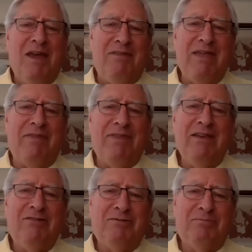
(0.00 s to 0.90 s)
that
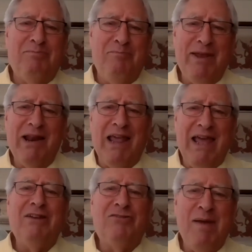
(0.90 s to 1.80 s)
these
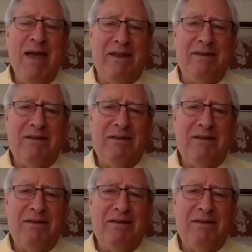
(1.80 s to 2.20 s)
middle-aged men